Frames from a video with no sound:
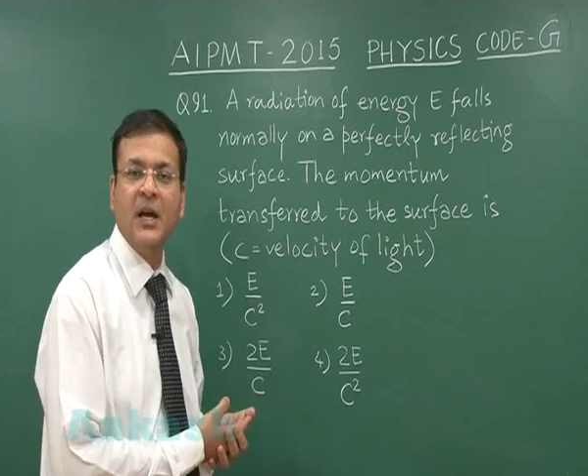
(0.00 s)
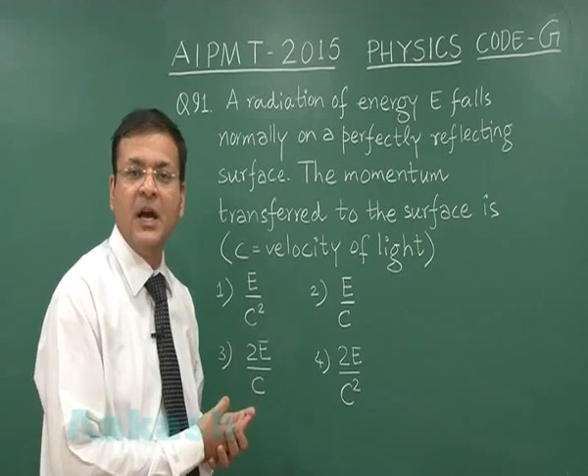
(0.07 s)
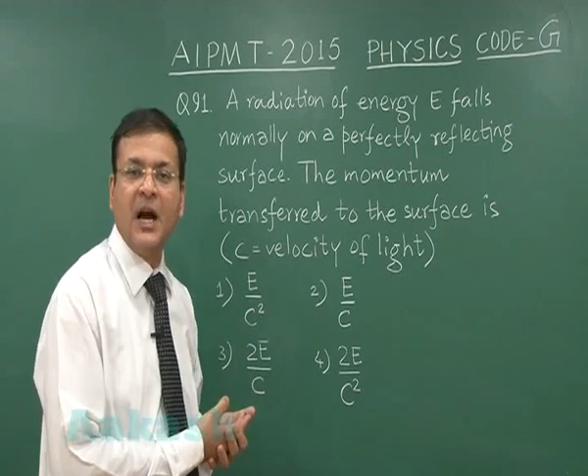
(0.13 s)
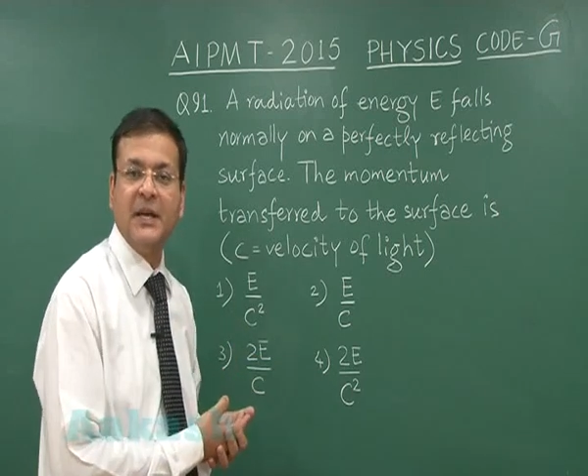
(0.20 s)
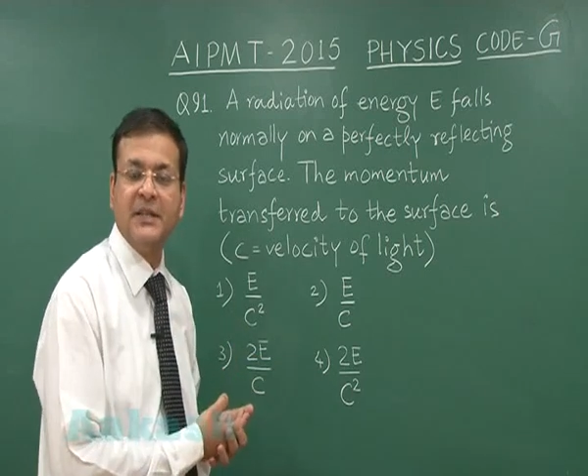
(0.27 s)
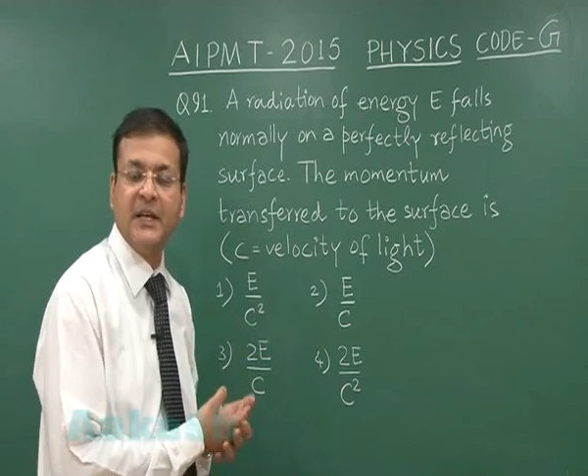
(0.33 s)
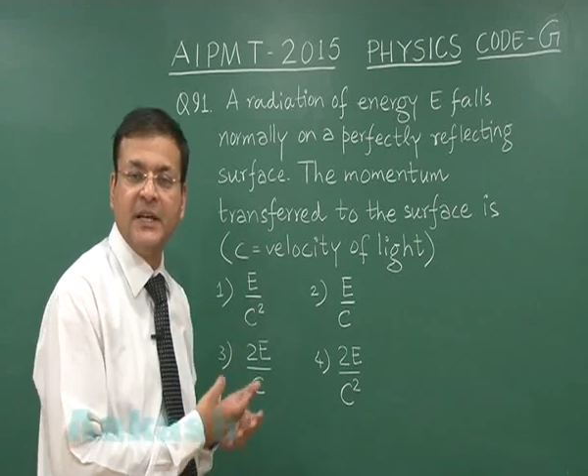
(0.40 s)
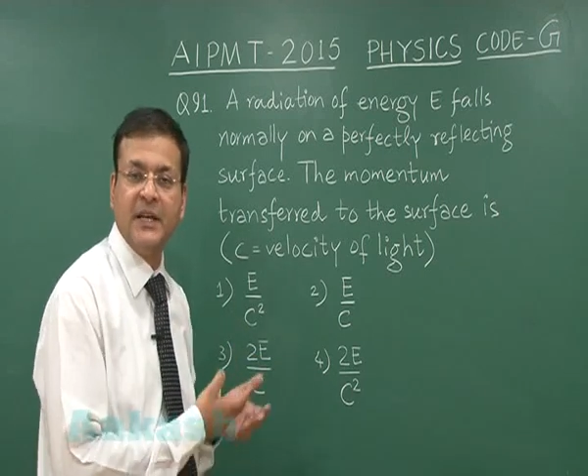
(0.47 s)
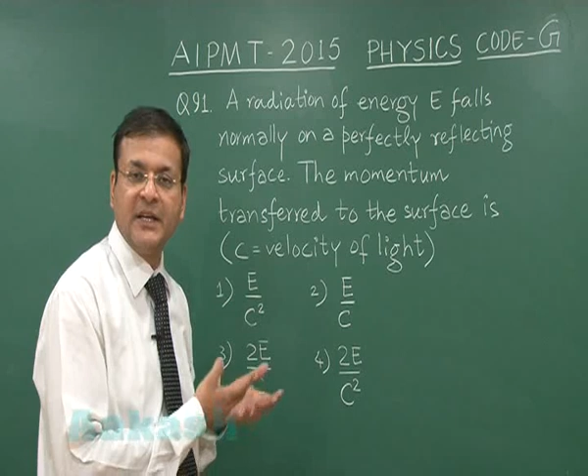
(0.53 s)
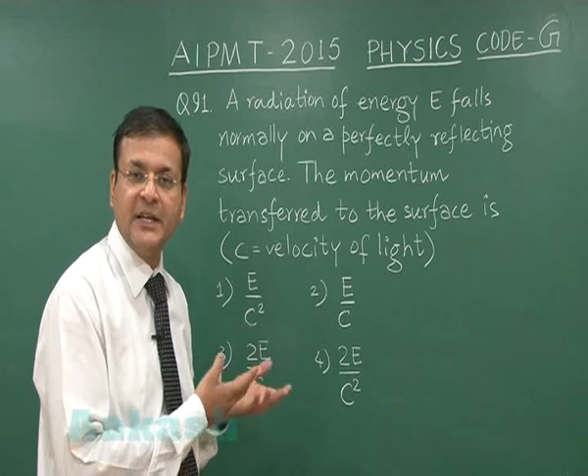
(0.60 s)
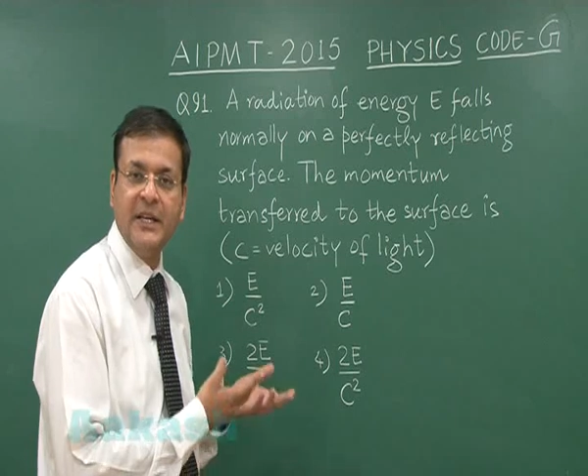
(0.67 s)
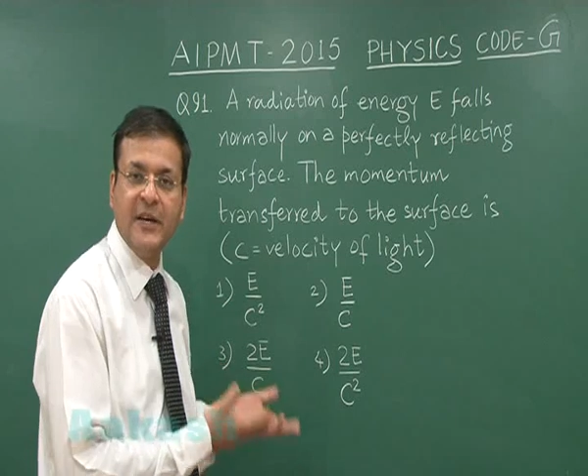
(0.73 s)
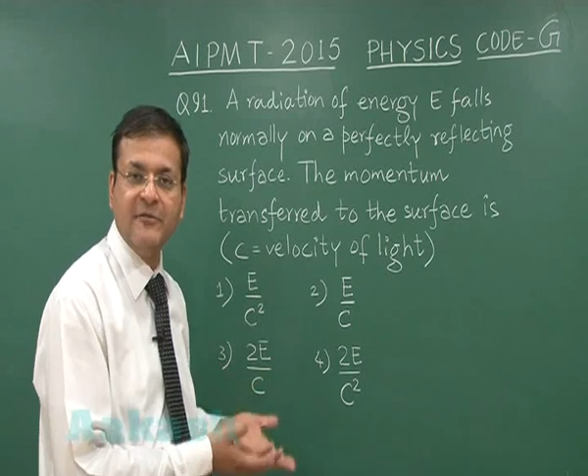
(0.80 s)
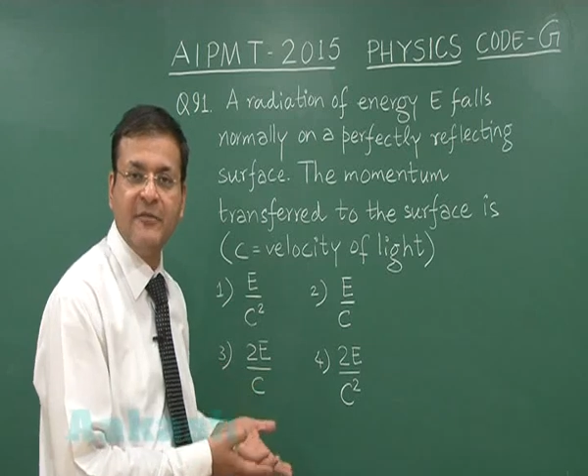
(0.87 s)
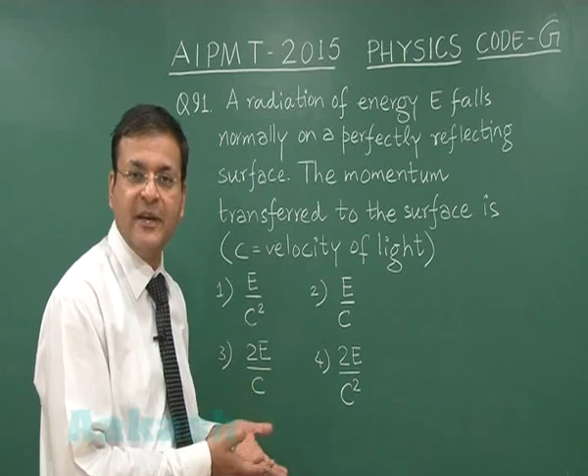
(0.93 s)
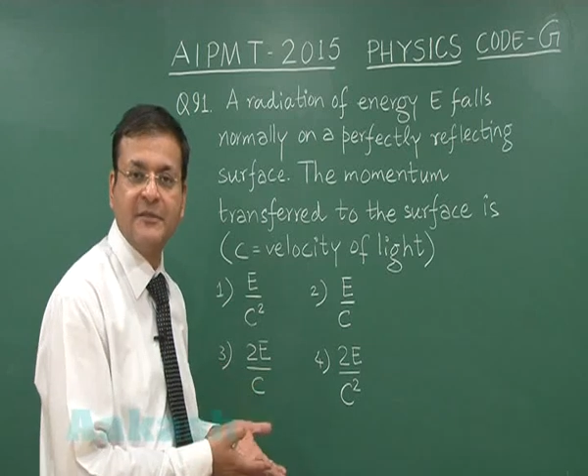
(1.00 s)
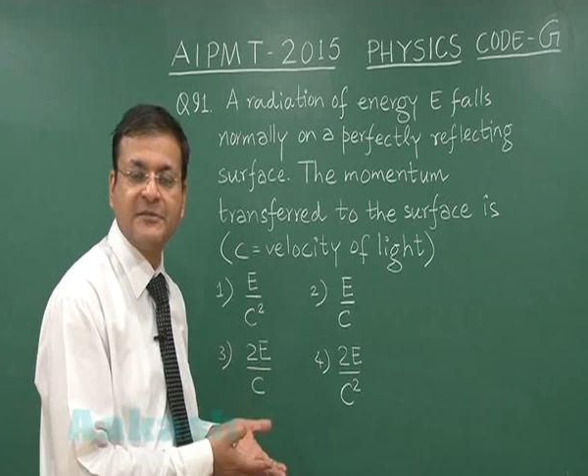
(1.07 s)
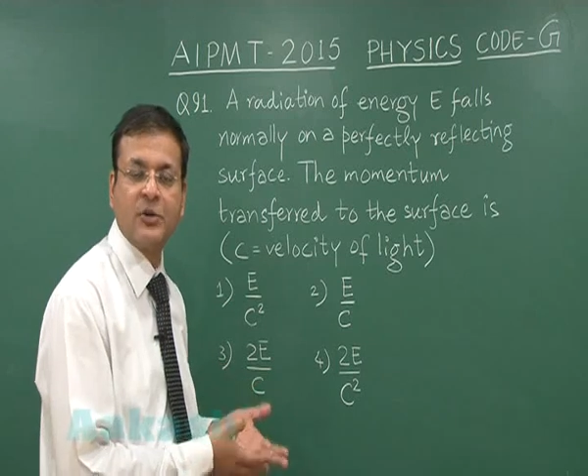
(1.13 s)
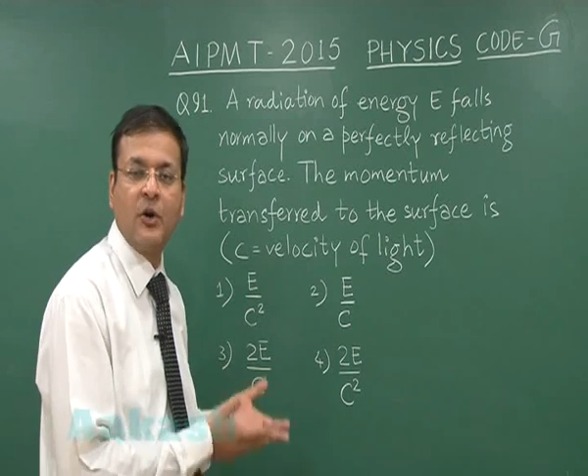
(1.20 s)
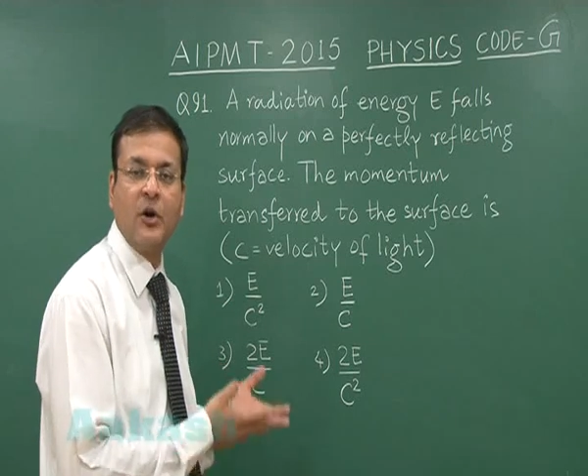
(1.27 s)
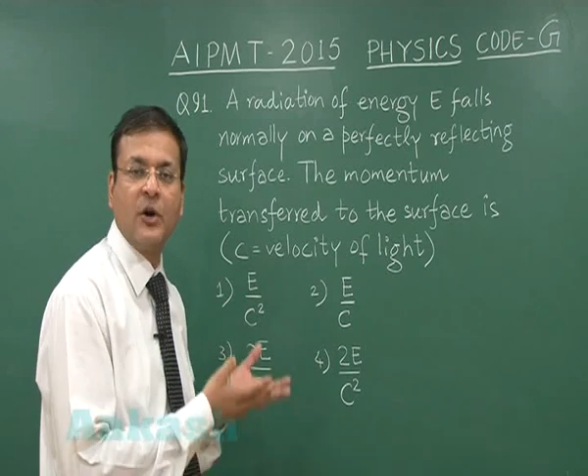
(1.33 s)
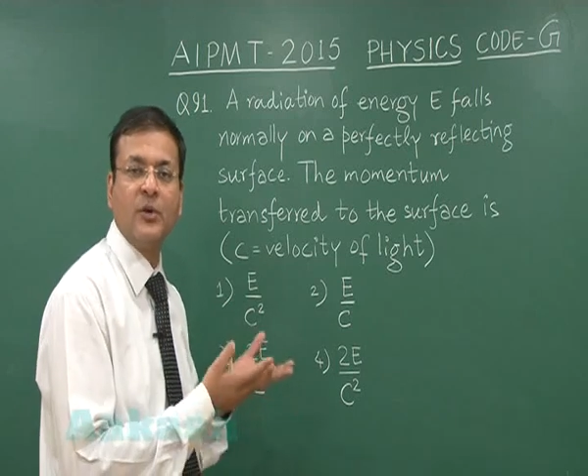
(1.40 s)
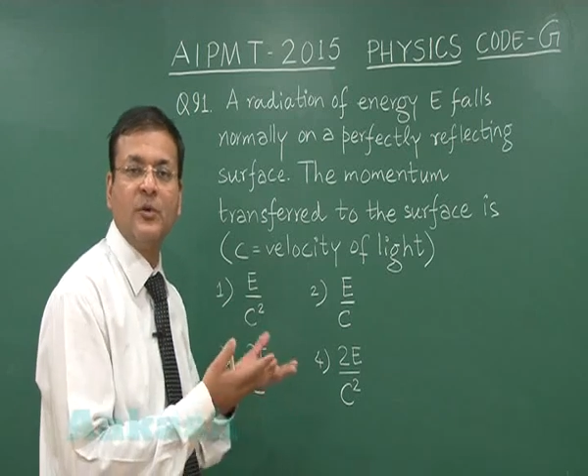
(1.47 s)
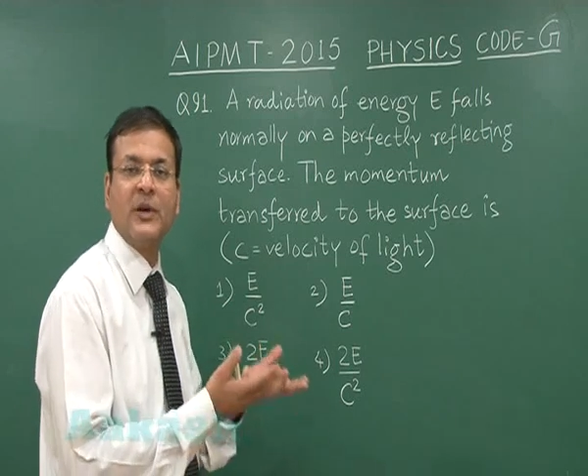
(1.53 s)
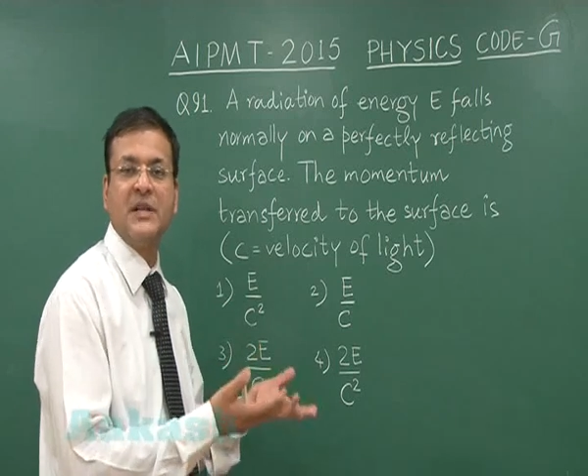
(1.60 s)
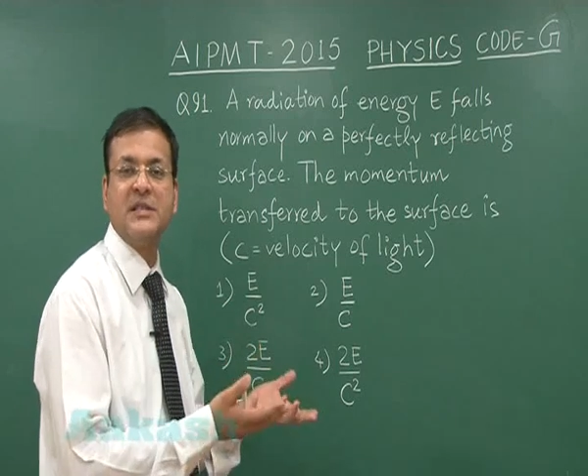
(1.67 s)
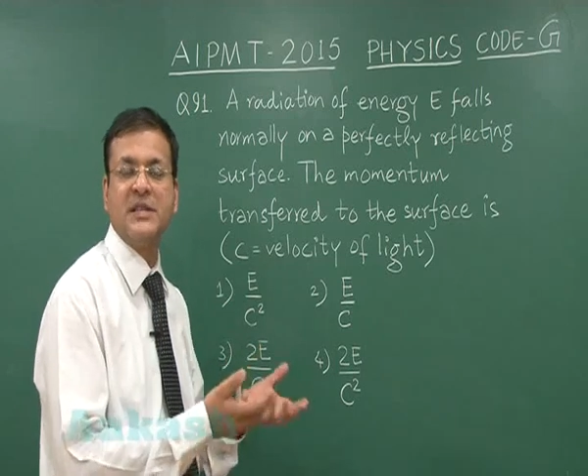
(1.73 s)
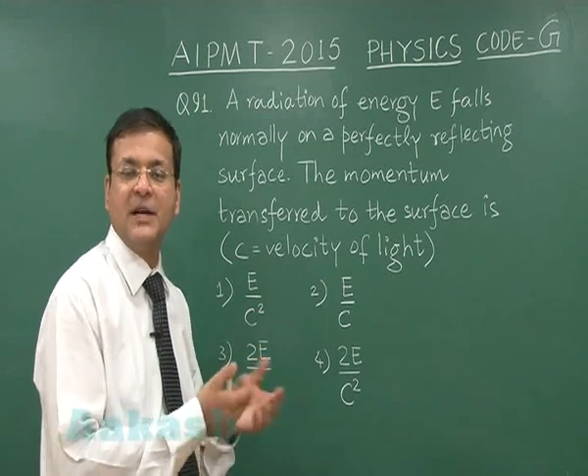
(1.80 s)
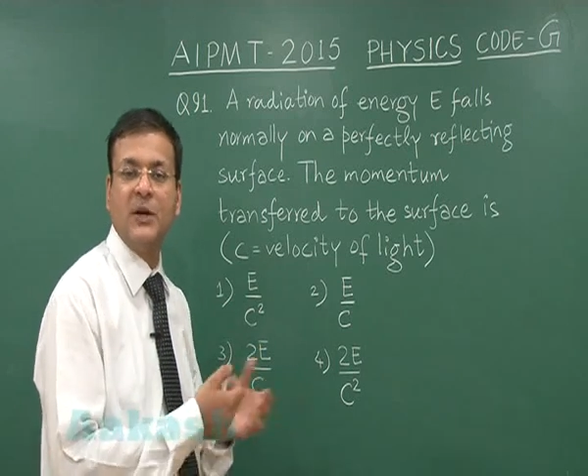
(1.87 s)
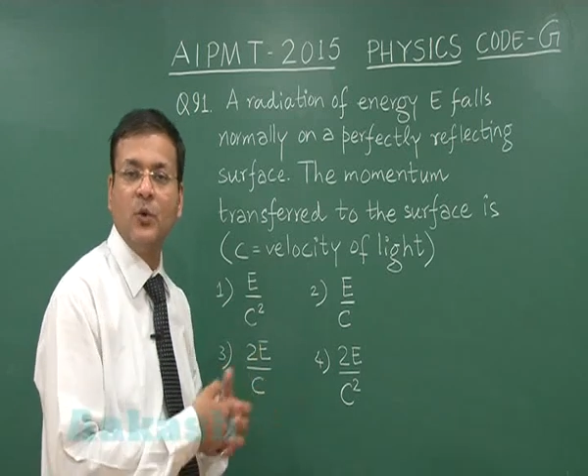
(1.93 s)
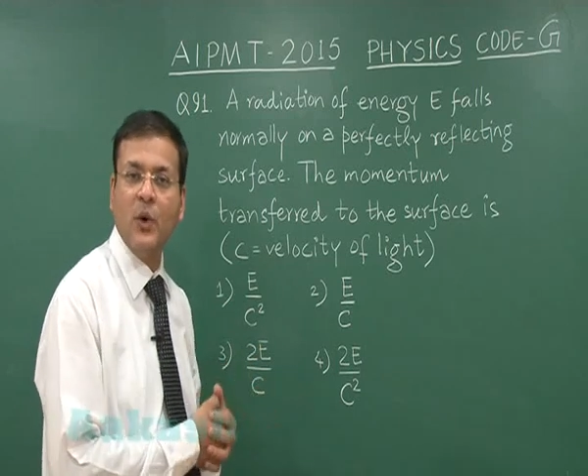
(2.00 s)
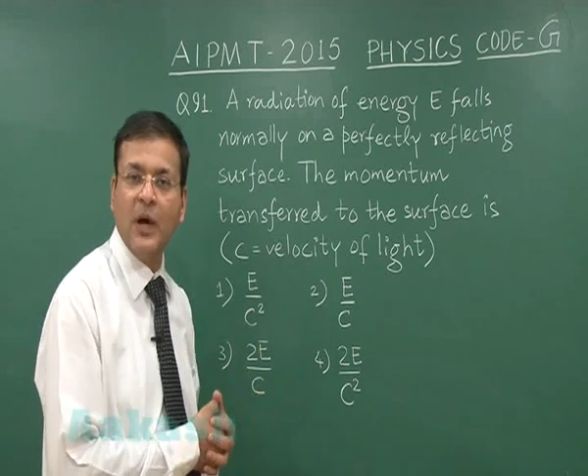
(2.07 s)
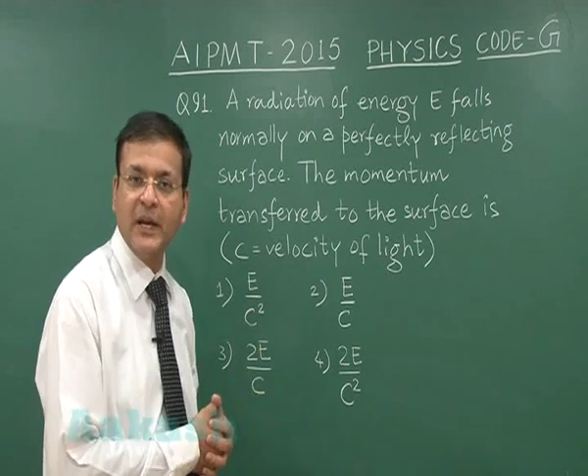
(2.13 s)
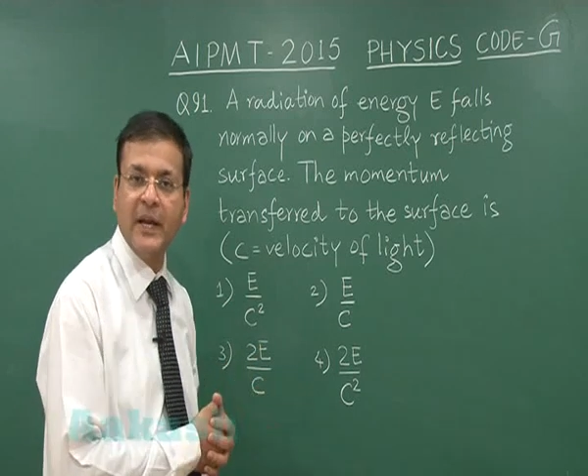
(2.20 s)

either in EM waves or you can say dual